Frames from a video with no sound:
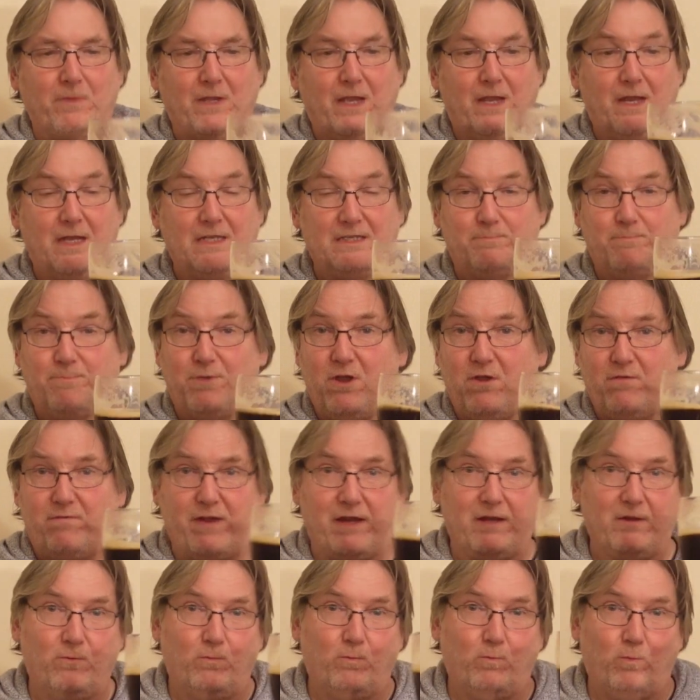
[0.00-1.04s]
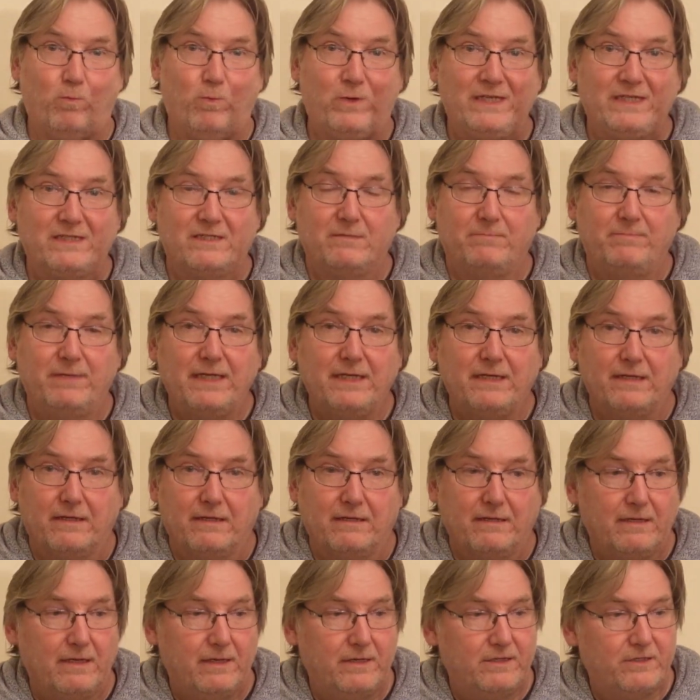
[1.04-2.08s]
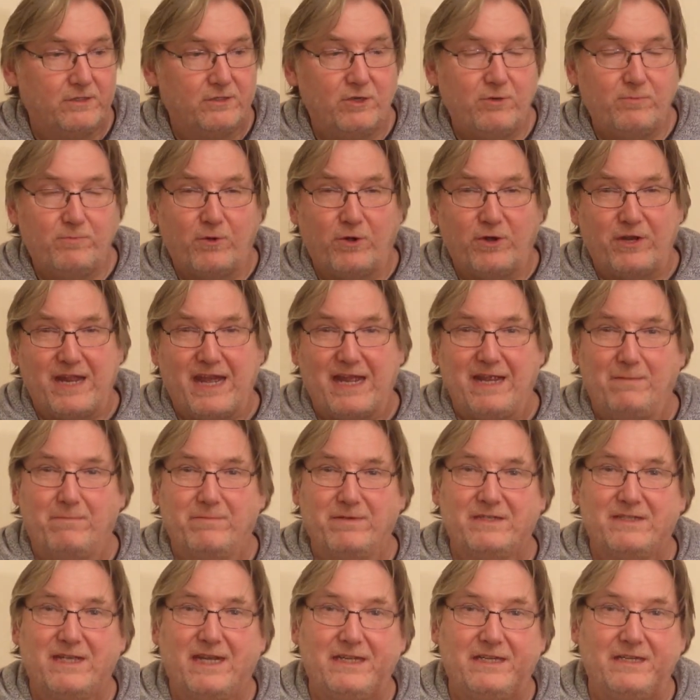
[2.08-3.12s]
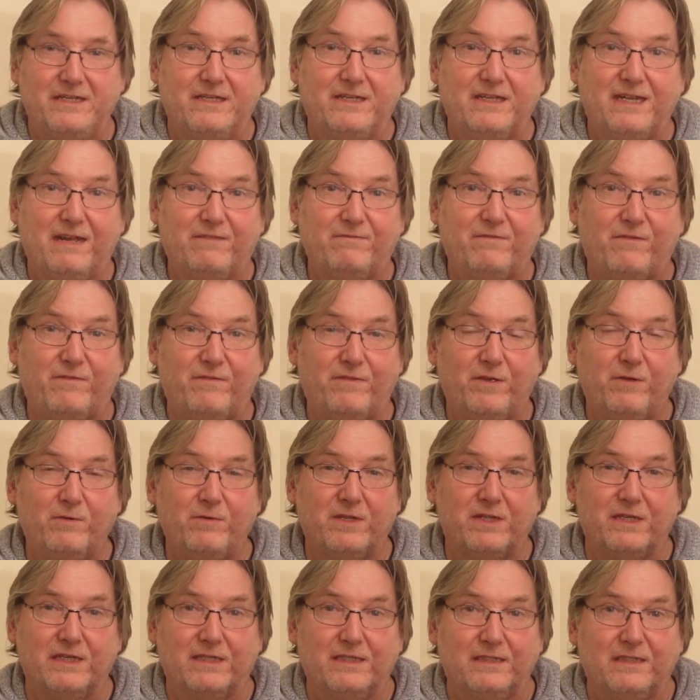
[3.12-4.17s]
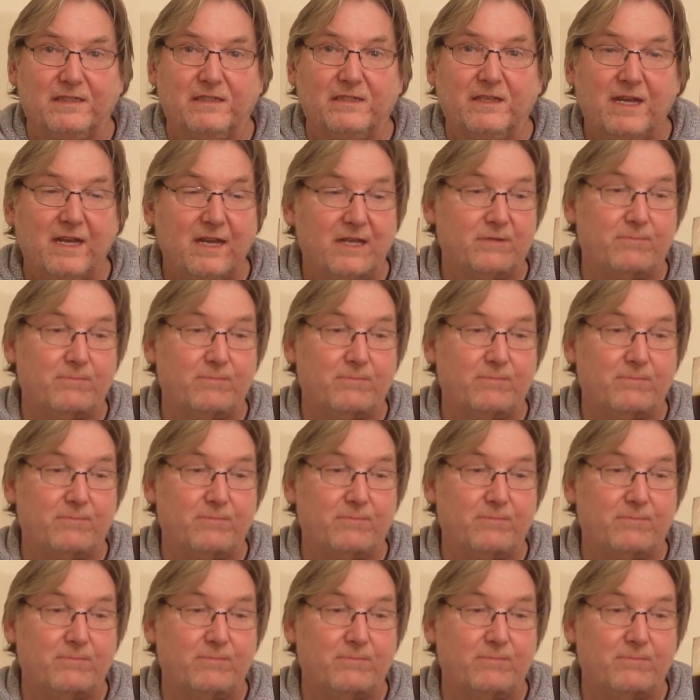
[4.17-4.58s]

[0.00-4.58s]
It's perfect winter beer, and at 2.8% you can have a few of these.